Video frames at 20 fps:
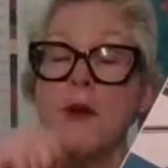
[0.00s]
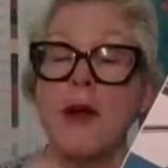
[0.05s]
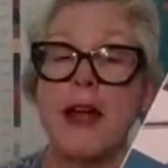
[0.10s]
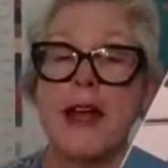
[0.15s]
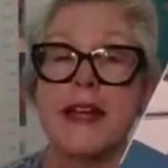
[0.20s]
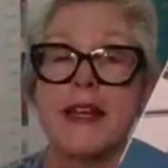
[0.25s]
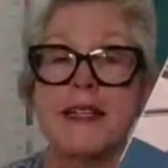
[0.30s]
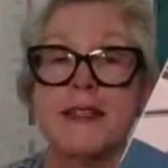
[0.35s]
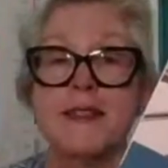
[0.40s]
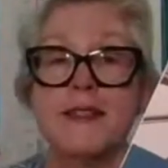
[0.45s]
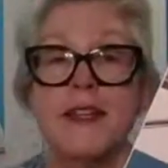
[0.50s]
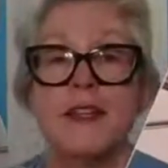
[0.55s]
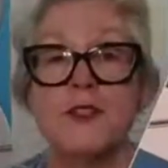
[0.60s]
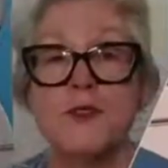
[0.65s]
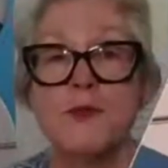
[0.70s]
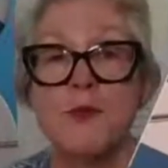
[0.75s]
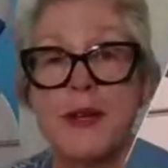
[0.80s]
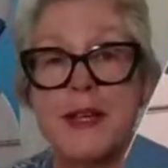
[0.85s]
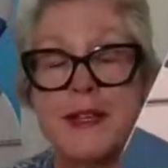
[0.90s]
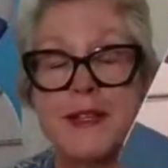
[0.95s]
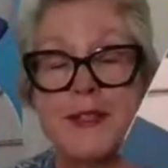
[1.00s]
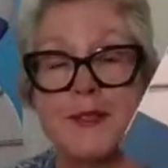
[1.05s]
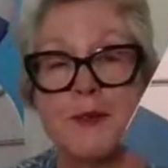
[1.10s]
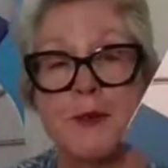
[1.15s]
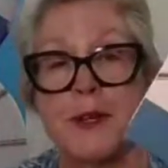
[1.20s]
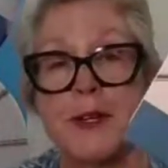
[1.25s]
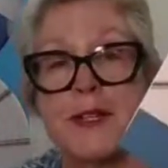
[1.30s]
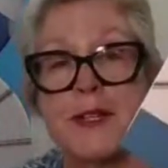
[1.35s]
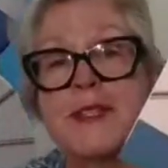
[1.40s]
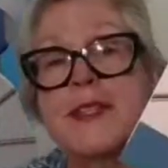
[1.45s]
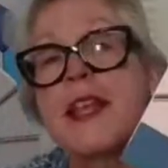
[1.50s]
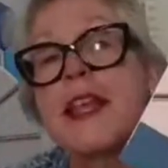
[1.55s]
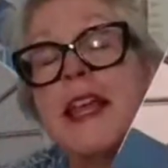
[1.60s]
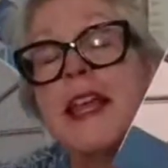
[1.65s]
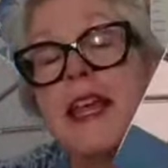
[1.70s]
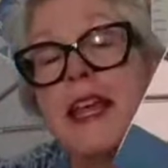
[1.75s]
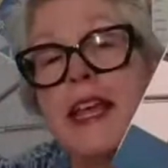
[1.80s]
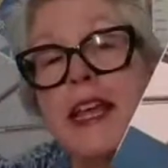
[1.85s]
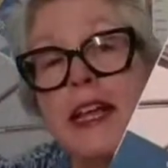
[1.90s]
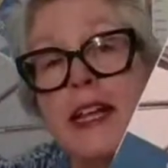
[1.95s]
right, it says resource.
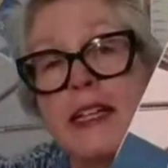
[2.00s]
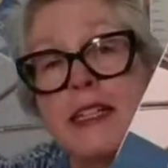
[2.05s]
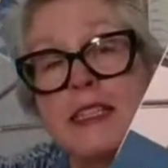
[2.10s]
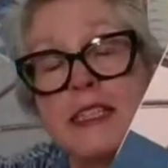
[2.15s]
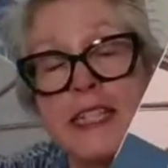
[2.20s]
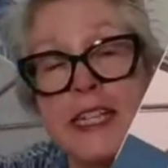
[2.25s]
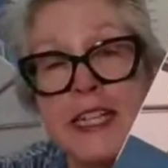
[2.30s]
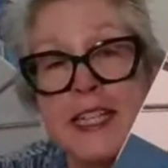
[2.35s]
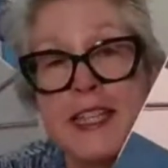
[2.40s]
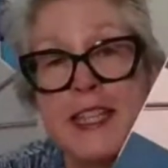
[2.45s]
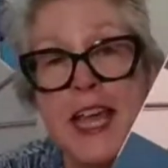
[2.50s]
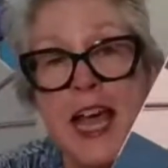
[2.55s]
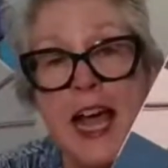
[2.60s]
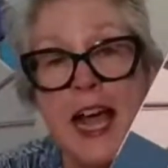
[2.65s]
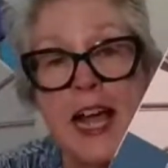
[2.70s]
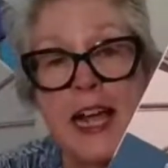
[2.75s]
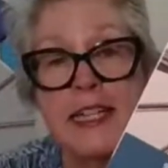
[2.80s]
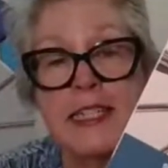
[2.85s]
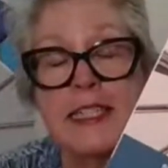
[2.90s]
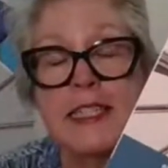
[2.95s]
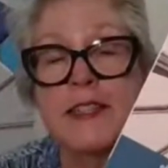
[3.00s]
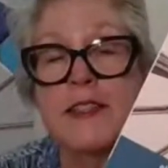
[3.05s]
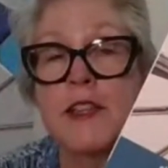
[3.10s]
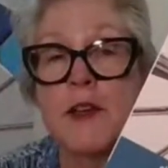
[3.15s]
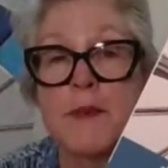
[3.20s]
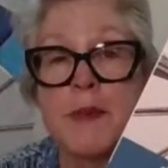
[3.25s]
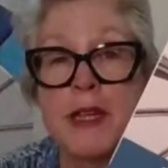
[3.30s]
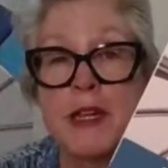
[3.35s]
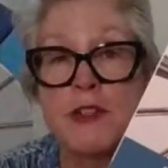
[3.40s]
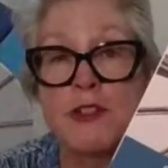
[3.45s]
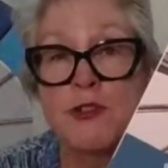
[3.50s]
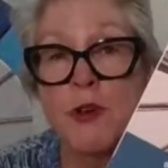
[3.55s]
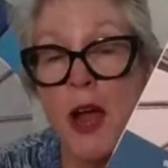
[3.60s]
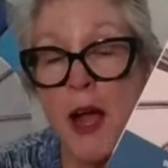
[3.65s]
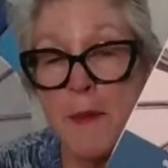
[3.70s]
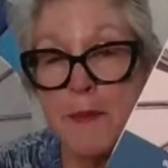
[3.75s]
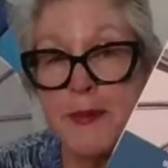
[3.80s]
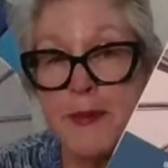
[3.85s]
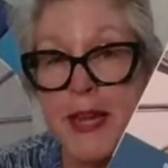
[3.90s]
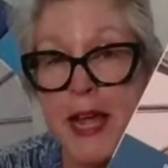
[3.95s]
Click that. There'll be a
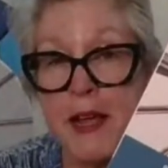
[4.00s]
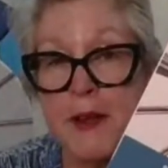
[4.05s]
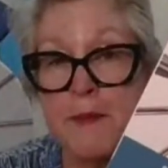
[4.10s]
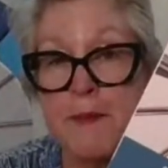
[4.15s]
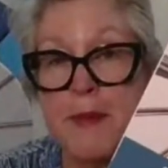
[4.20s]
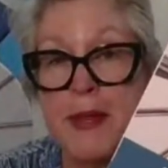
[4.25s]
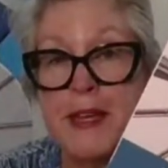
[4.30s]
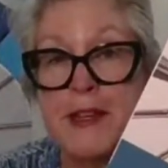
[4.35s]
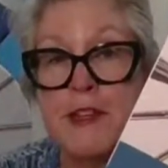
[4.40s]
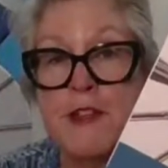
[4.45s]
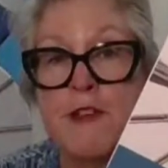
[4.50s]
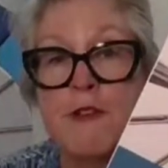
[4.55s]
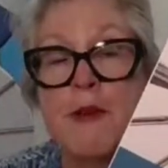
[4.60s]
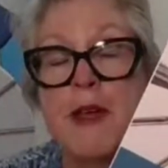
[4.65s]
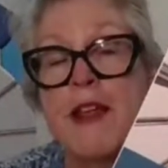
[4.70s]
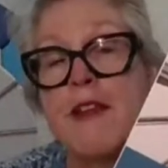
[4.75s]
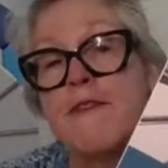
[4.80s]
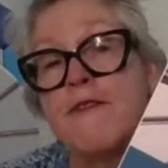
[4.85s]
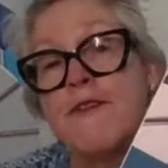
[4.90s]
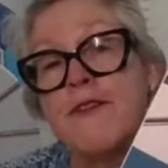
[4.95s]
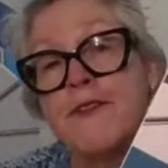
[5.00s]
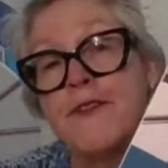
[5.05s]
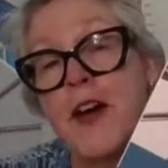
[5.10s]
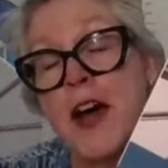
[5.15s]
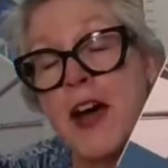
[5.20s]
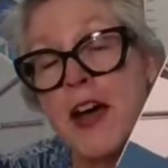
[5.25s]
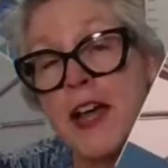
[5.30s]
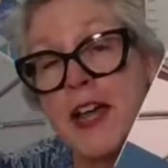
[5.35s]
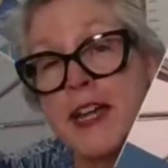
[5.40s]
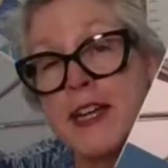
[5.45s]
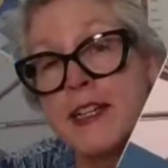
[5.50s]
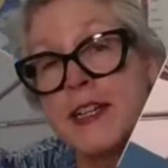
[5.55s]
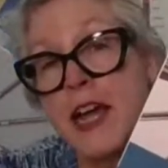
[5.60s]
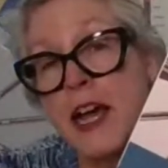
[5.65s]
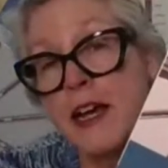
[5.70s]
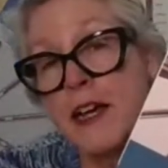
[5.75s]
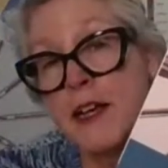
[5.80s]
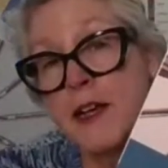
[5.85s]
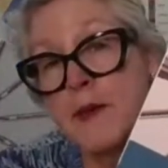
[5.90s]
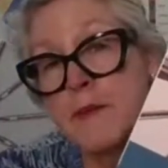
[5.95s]
drop-down menu and find
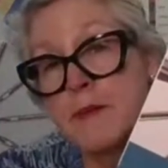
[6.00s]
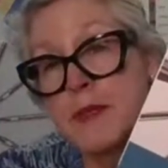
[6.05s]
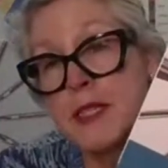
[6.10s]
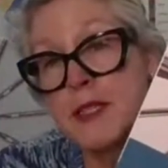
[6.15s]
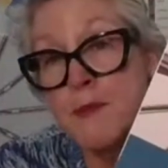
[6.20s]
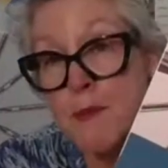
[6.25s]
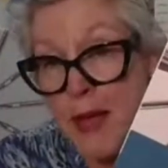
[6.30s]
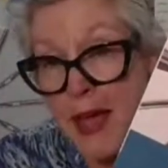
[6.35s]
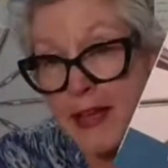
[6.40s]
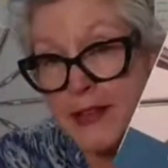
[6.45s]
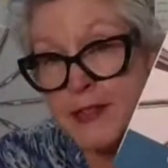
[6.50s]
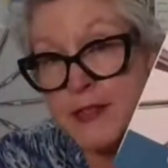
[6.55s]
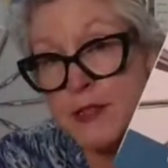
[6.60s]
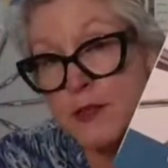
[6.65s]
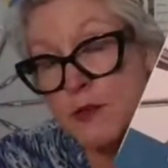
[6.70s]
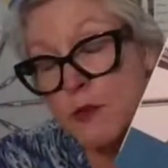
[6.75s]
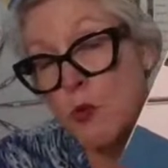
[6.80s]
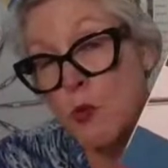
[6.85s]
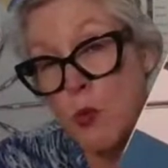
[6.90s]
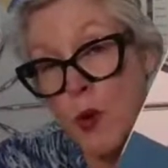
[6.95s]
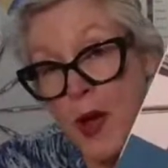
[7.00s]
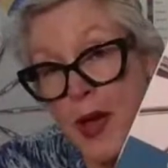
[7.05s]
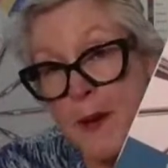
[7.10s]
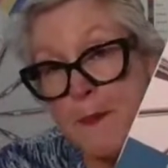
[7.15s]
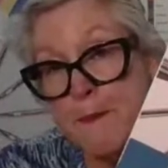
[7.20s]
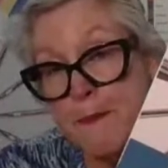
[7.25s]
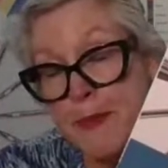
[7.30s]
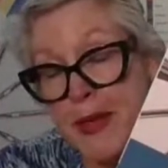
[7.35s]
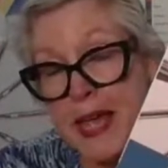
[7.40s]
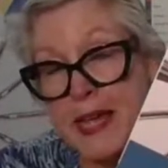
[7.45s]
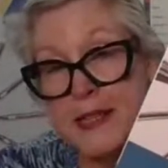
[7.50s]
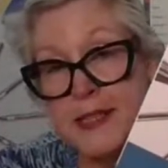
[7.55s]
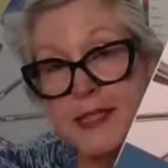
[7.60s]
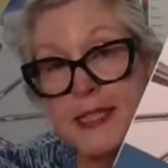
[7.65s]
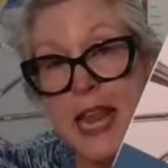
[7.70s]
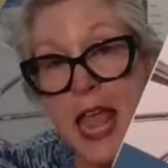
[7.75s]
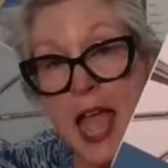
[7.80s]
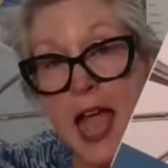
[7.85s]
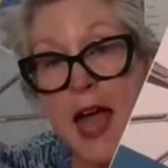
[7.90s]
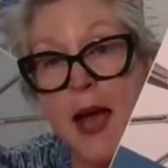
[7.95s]
SCHMETZ
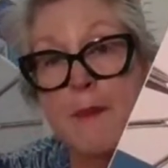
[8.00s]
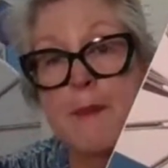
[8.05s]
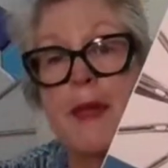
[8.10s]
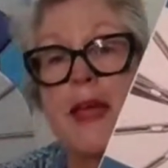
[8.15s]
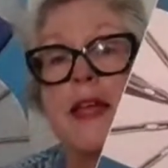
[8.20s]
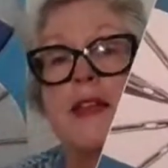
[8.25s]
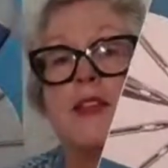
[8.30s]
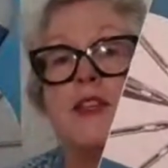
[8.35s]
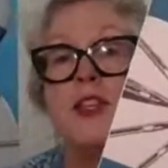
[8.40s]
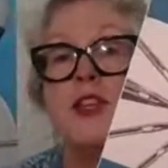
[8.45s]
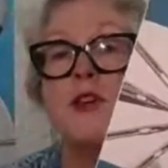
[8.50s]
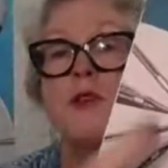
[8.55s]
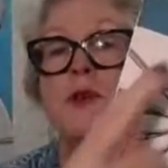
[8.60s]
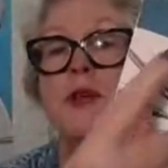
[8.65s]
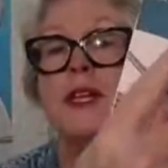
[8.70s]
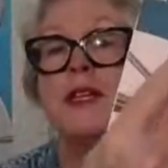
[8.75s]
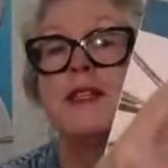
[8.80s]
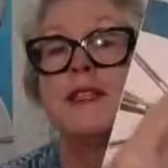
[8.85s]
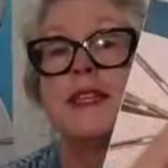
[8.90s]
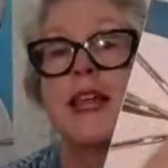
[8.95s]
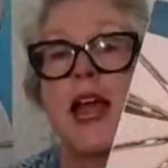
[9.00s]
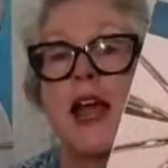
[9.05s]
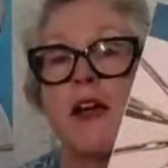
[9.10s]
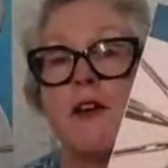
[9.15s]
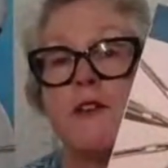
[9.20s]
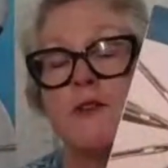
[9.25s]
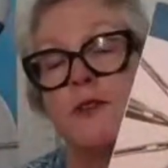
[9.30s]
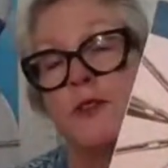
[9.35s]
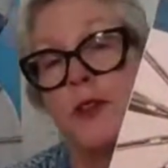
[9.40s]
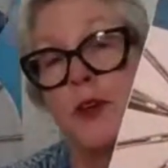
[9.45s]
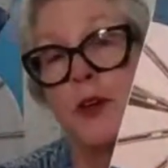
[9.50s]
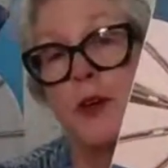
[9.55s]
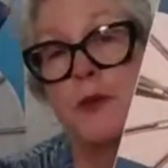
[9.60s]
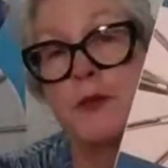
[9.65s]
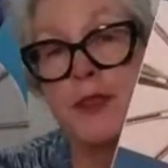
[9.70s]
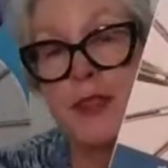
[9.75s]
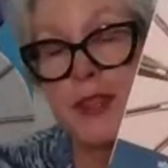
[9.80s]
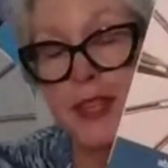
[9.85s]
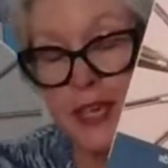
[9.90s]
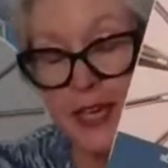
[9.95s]
web-based app, and you can
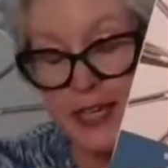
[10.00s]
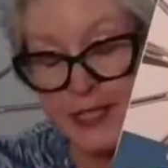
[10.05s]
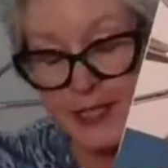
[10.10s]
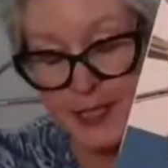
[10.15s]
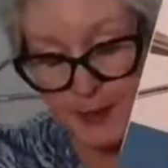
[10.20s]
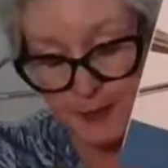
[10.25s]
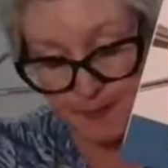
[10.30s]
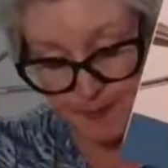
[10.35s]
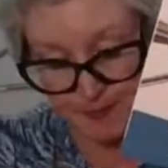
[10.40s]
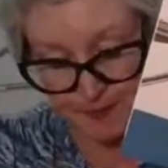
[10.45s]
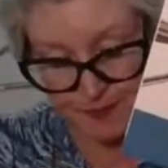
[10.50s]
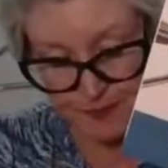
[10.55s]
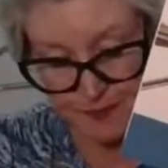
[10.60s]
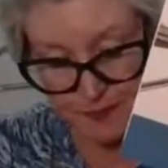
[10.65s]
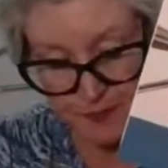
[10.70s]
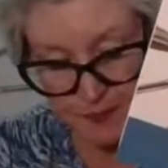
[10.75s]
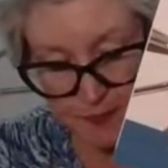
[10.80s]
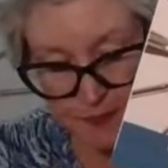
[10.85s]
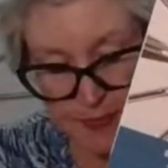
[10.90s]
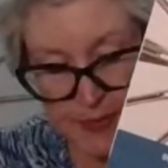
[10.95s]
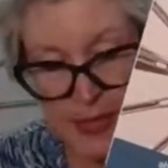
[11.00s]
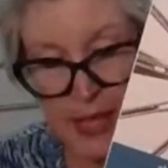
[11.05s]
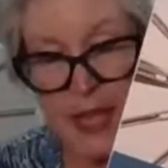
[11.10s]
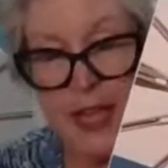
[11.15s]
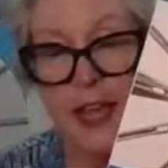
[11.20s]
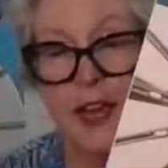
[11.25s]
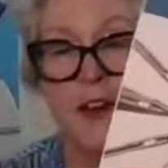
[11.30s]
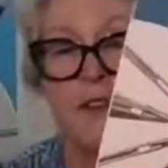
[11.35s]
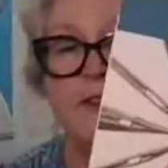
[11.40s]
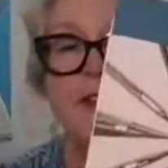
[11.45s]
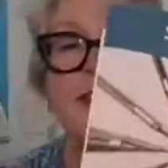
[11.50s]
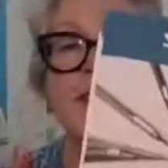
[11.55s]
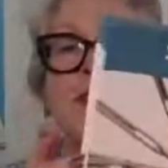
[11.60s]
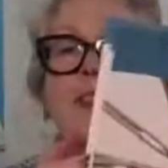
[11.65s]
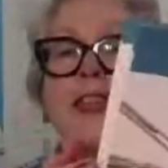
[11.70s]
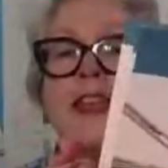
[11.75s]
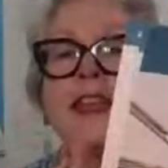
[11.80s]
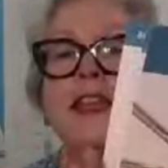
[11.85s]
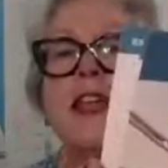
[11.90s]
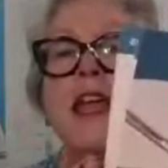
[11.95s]
download this.
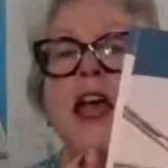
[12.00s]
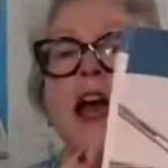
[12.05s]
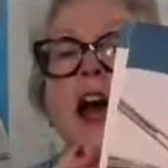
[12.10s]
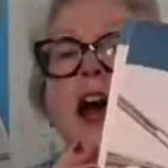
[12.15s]
Everything